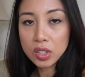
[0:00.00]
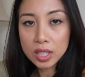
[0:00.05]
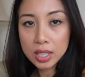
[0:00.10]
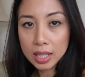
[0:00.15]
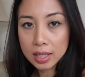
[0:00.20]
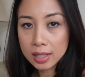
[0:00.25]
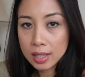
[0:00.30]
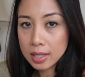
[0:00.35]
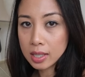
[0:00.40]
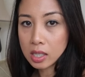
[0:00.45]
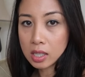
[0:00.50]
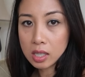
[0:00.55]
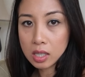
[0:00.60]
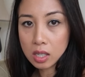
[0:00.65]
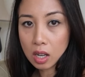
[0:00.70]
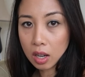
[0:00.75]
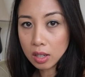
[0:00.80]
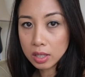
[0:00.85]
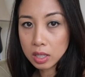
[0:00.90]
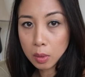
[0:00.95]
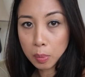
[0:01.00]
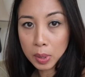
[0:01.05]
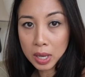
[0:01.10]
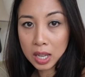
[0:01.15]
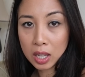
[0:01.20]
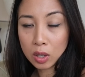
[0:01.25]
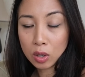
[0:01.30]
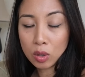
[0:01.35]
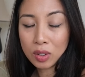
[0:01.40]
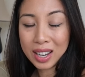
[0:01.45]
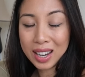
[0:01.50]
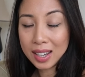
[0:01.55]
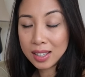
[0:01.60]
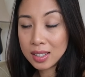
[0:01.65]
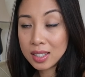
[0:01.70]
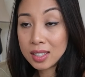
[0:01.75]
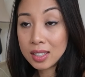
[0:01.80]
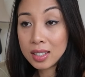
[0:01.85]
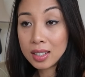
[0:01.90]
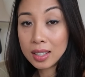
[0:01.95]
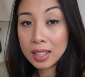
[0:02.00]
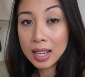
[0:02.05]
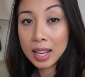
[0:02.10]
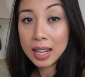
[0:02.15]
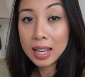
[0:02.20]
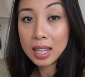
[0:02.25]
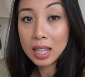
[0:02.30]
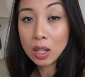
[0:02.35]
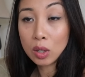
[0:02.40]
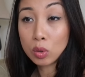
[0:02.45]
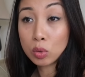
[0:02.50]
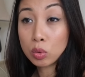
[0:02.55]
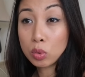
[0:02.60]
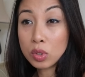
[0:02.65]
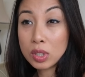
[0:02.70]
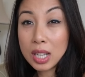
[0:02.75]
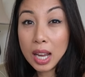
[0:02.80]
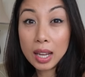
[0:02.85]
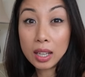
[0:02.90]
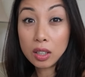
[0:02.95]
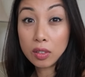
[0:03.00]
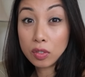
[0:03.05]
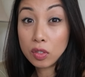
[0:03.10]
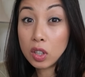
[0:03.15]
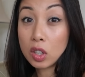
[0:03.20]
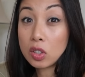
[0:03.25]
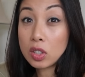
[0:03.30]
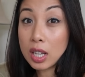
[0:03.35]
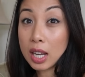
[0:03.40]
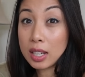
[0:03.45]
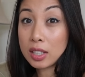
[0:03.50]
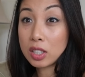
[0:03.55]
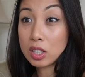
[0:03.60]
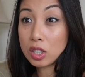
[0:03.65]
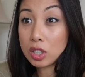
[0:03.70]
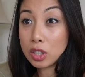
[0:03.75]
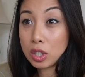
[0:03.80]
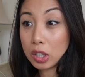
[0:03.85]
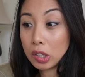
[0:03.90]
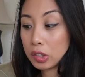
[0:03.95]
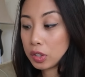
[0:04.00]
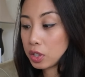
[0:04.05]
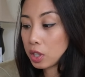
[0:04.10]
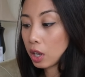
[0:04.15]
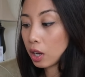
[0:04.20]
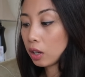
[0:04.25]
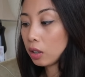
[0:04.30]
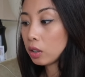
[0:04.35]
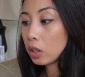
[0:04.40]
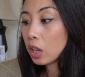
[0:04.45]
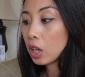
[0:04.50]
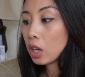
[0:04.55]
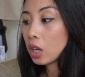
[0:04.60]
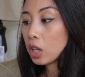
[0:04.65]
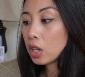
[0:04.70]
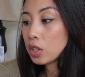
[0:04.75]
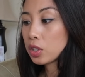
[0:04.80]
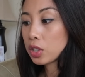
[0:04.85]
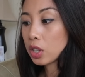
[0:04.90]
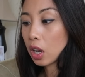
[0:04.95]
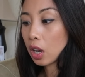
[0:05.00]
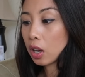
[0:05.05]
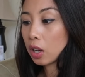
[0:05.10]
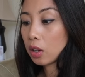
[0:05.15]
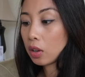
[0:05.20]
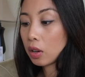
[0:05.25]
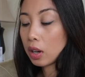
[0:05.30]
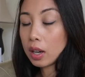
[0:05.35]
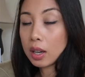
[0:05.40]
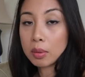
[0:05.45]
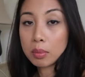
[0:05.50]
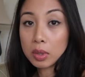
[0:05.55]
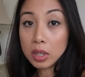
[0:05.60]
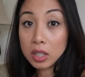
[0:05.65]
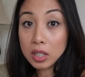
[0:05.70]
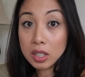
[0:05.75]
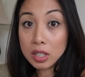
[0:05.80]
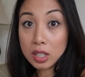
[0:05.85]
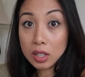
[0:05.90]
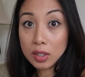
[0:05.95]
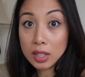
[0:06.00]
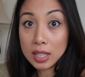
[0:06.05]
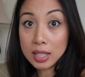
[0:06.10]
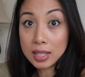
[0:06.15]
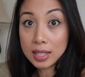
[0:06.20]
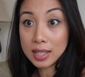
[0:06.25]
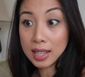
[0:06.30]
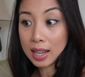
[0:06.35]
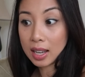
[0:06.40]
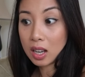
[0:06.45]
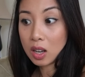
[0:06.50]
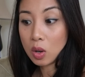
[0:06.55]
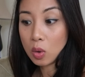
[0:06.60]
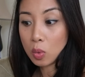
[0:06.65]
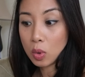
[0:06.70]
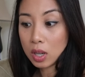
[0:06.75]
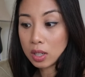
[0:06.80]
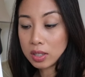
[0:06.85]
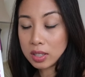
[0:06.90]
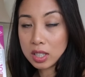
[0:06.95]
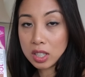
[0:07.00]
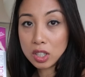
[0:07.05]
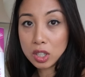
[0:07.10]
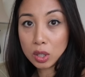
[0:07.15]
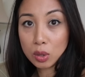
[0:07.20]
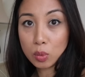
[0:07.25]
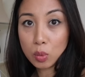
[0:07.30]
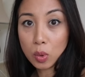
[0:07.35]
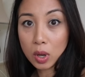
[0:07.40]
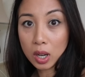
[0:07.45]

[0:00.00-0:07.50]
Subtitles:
your skin doesn't start to peel instantly, it will take a few days to do so. So I'm gonna do this now whilst I do